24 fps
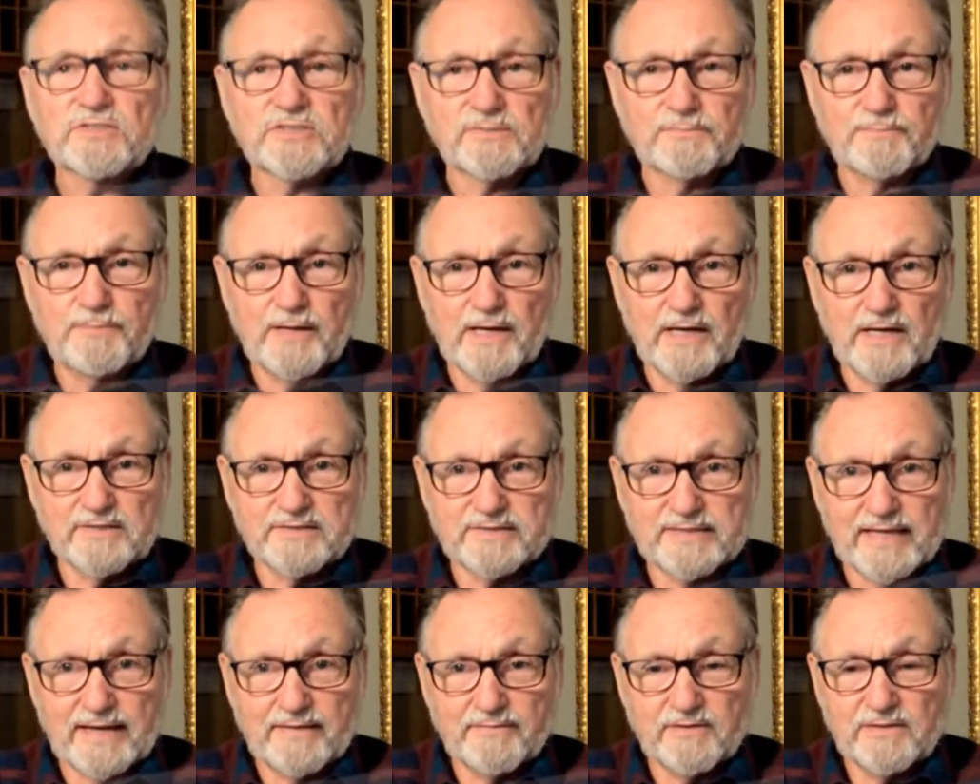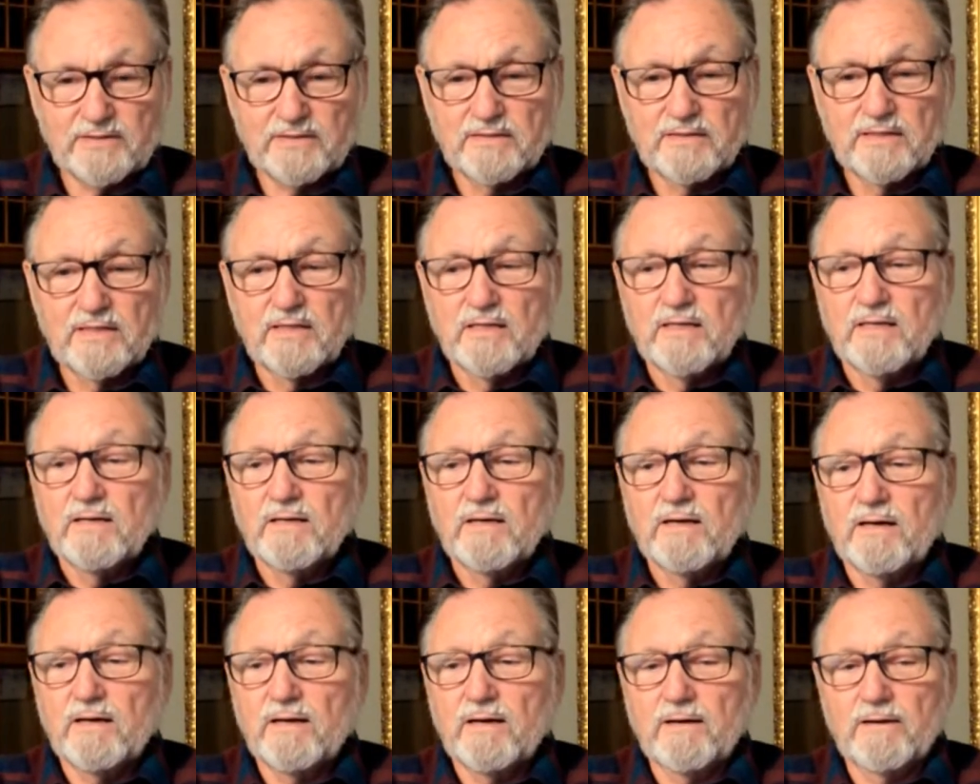suppliers have it.
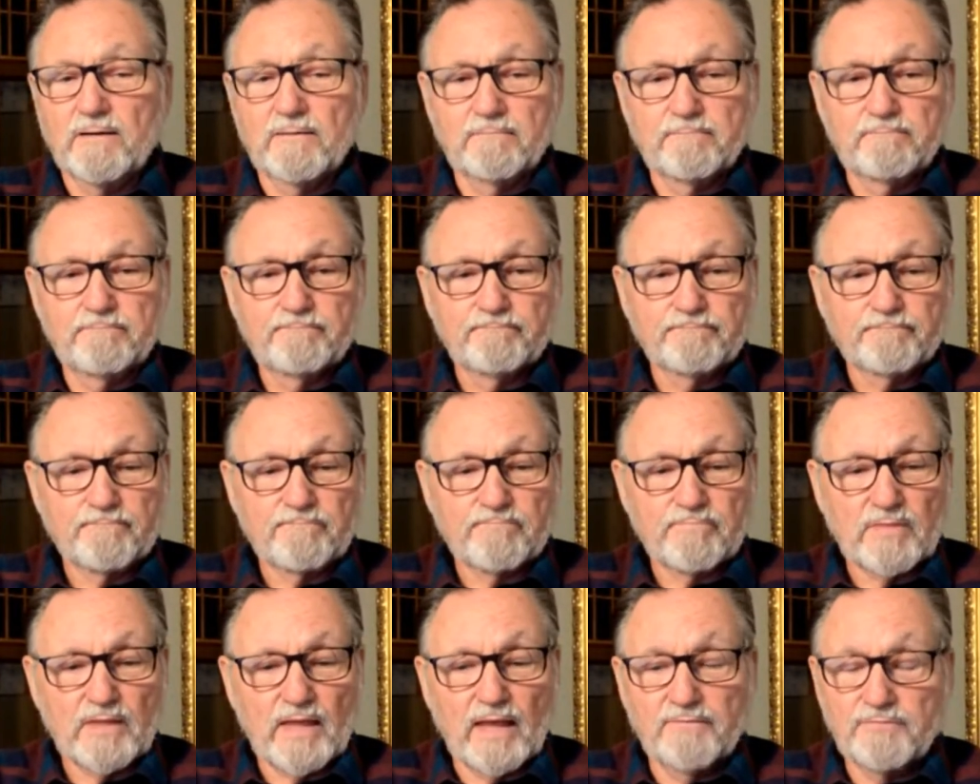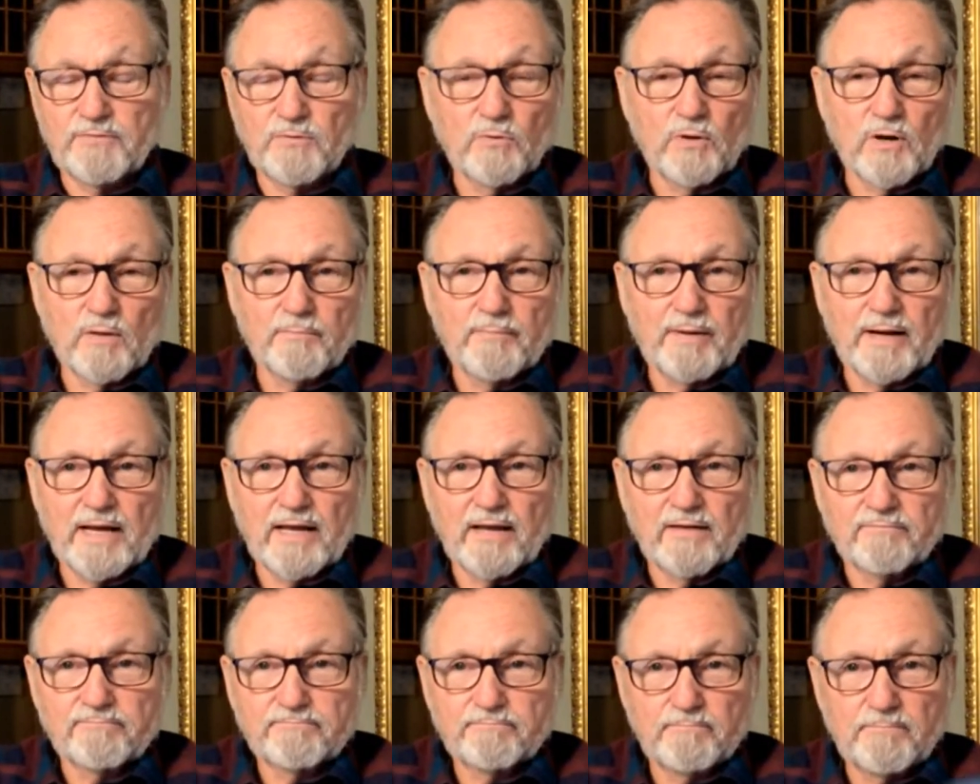If you want to
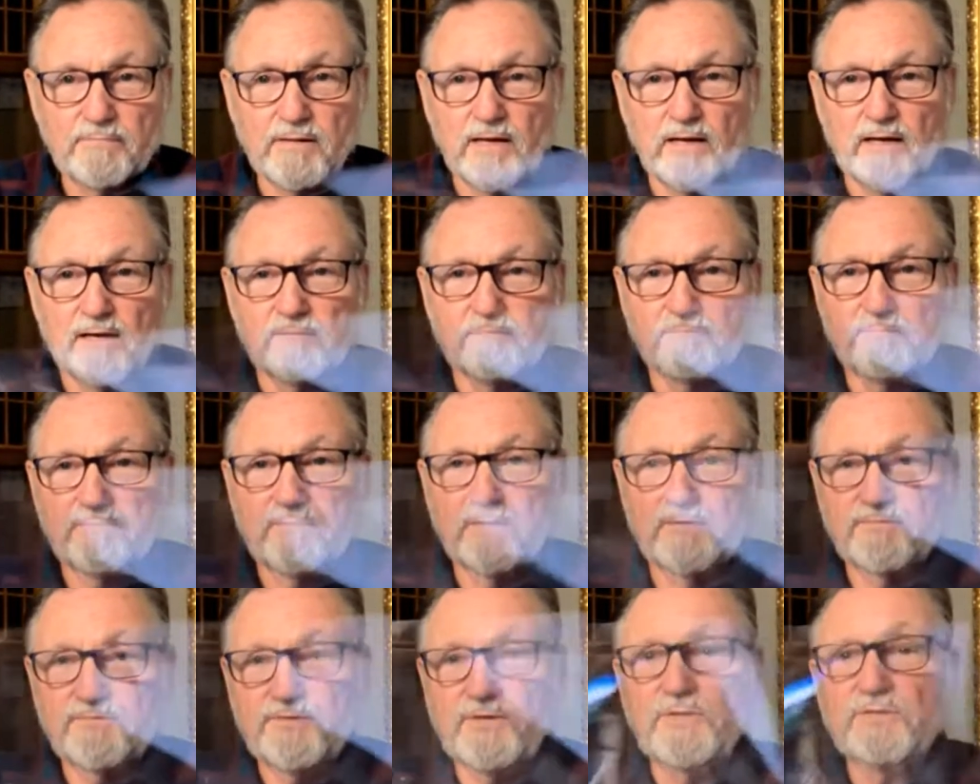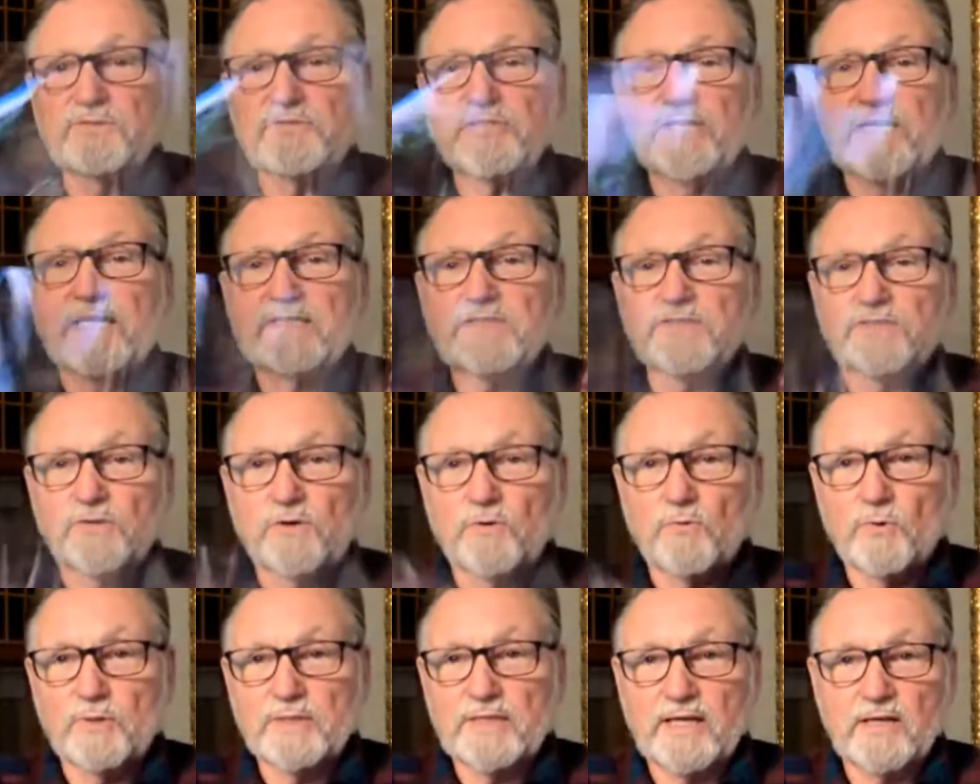buy a few sheets
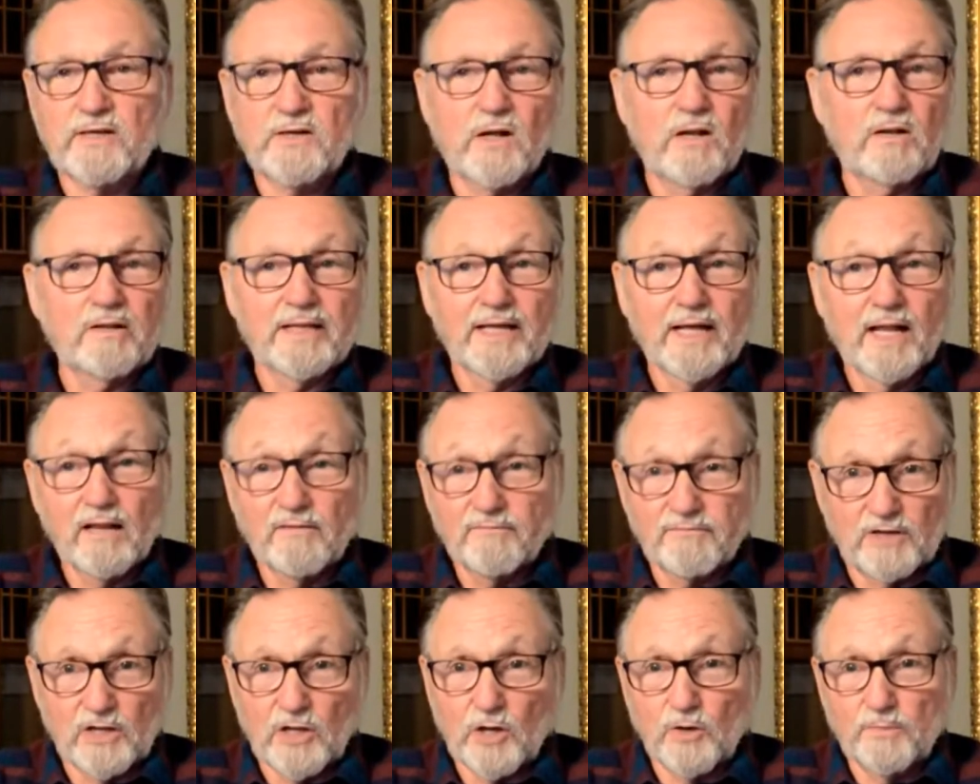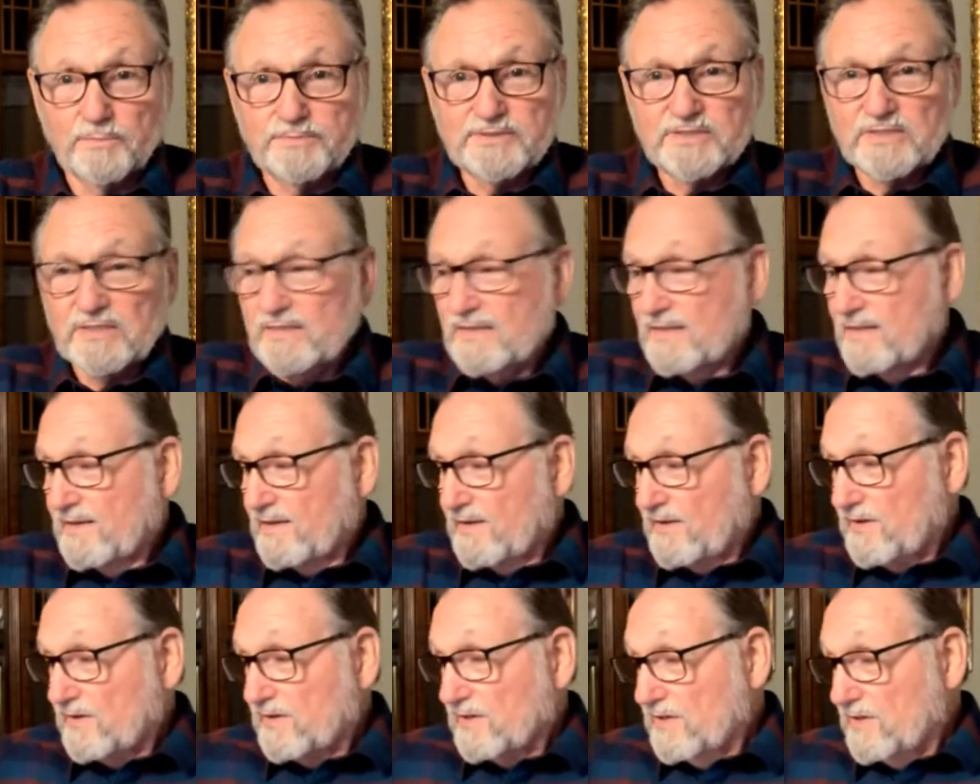or what they call envelopes,
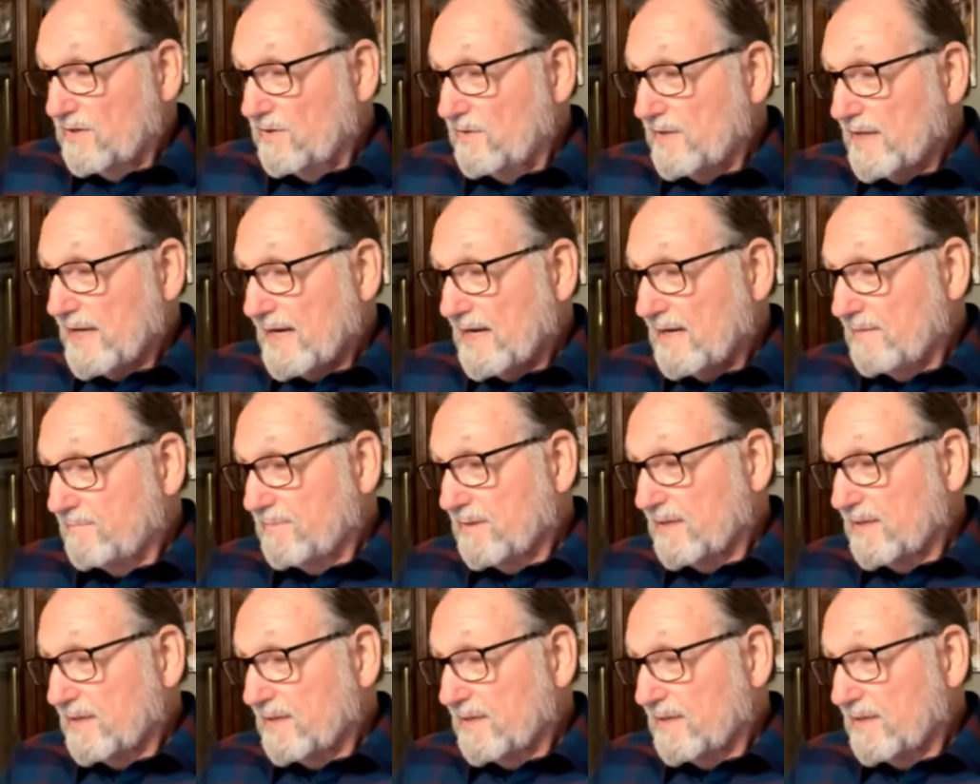you can do that.